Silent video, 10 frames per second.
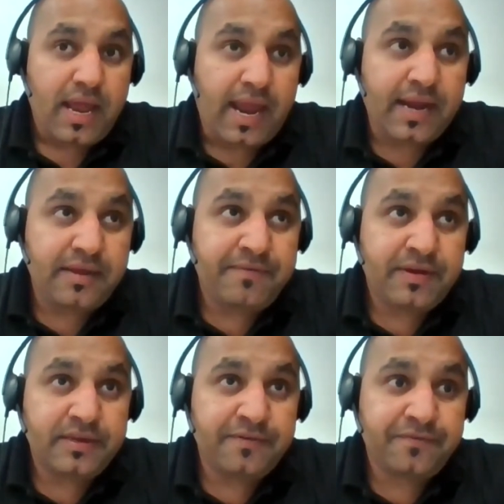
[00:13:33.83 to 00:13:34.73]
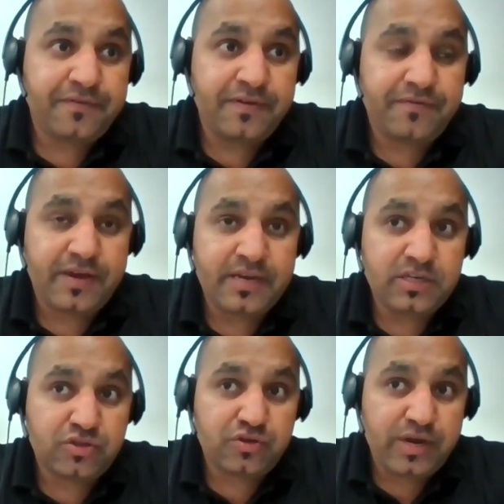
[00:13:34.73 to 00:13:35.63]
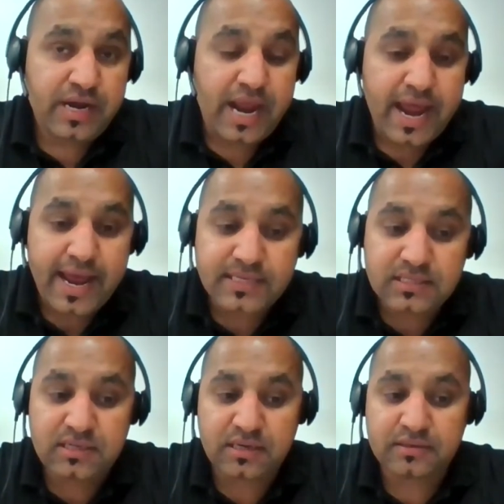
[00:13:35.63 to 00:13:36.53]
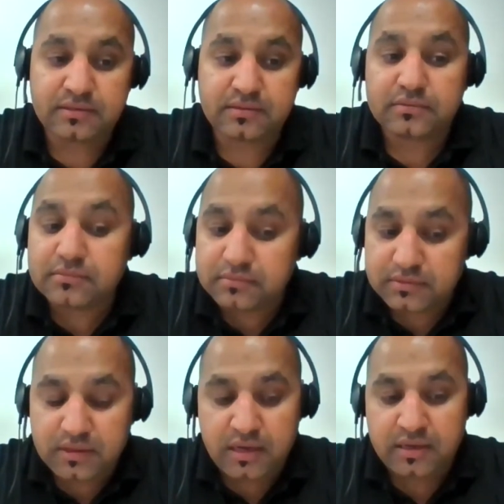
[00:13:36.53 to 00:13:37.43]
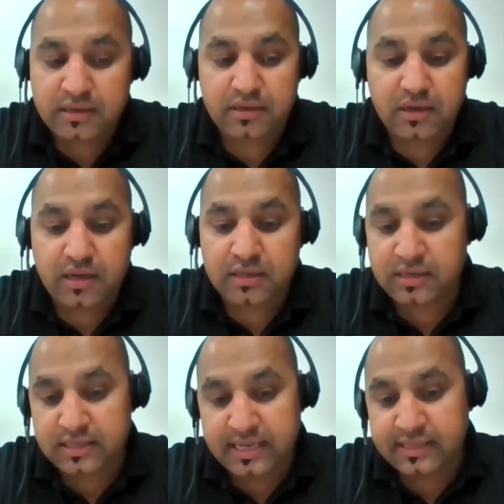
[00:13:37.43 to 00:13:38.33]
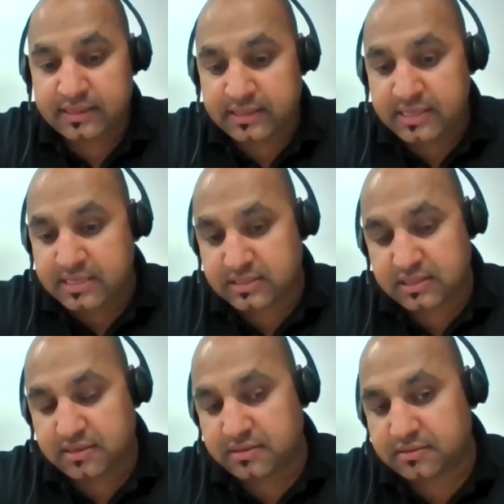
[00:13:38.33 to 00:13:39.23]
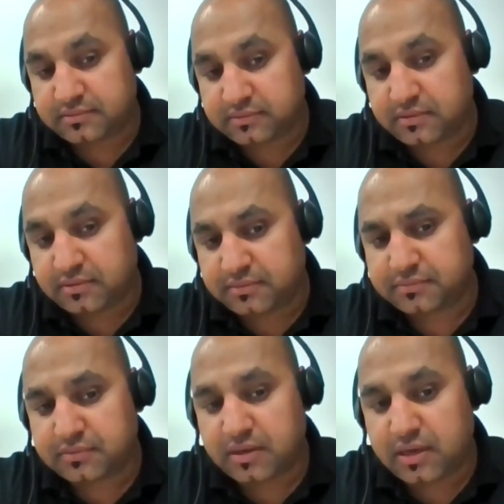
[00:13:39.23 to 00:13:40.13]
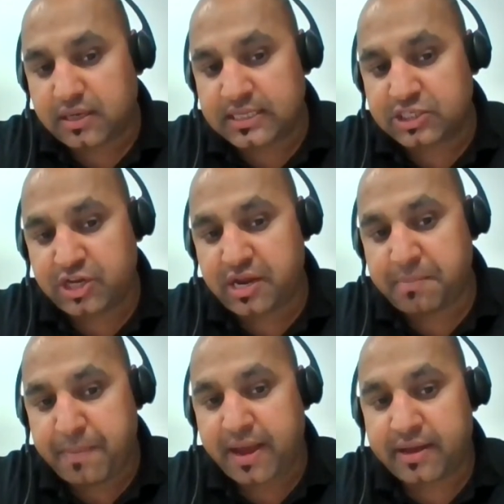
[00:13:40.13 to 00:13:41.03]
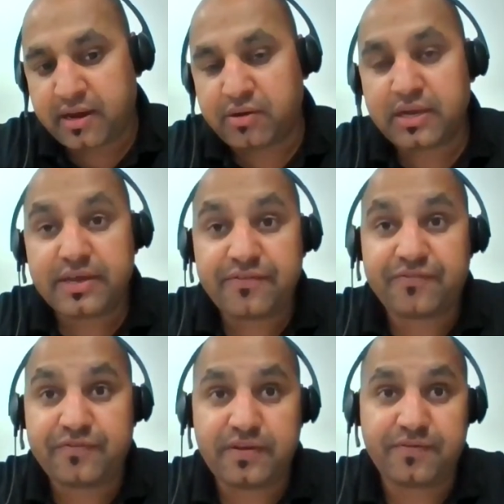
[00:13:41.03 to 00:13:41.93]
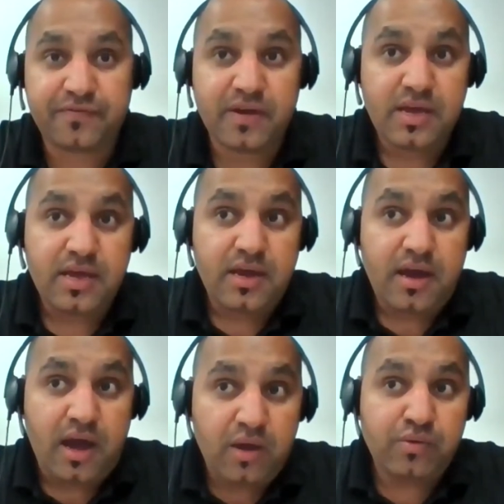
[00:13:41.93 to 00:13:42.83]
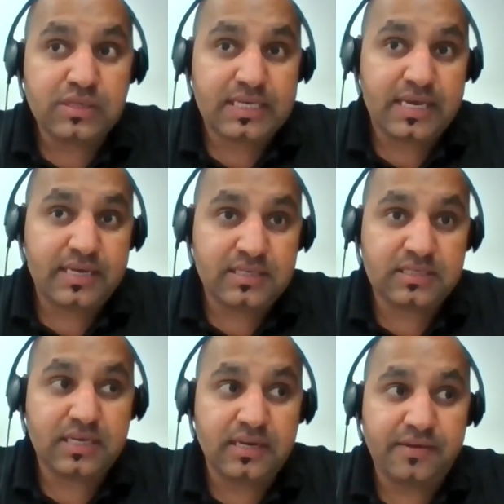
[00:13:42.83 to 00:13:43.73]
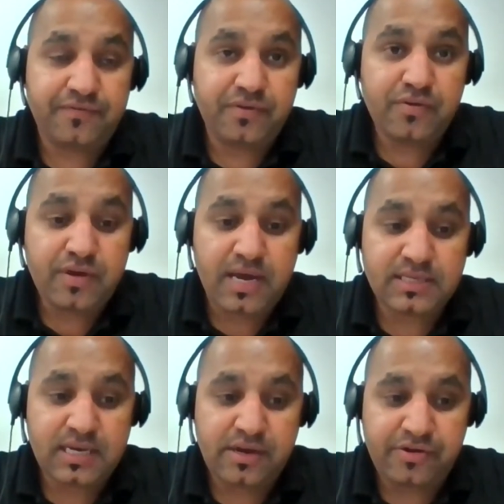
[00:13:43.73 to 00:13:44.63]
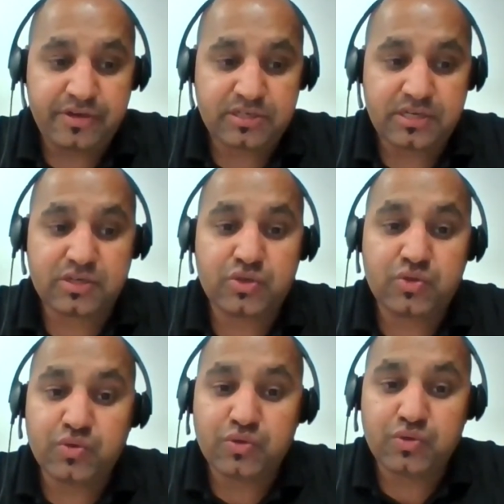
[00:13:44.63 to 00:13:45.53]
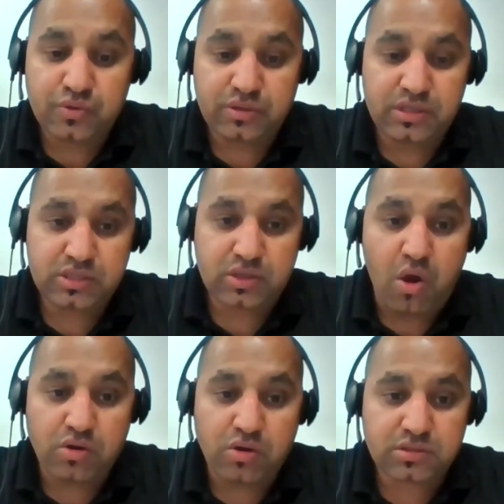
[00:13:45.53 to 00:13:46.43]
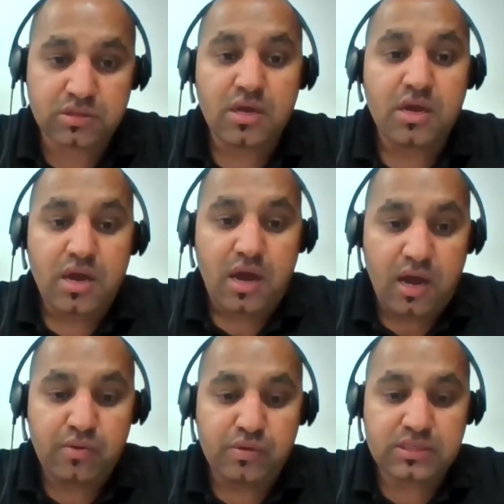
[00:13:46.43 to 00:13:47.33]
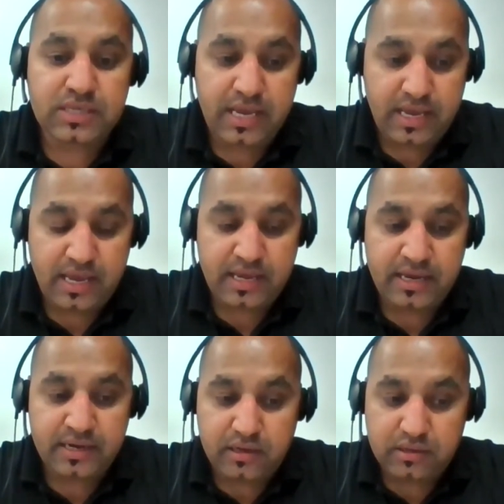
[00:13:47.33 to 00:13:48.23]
And even if any student has done other than this engineering background, if I will say still, if you guys are interested to do this course, I will say again,